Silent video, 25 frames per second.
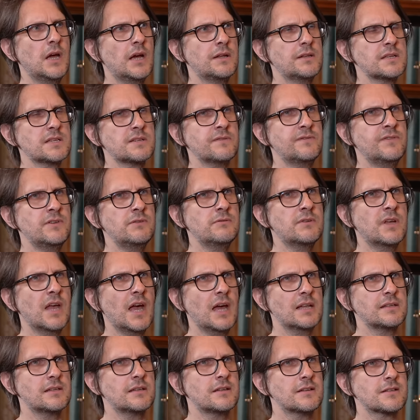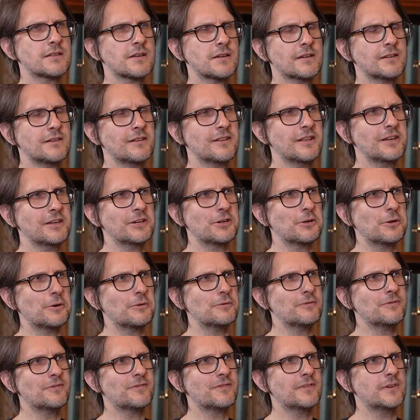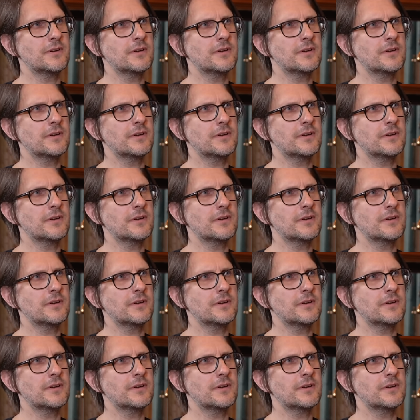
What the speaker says: Yeah, there's a few candidates I can think of.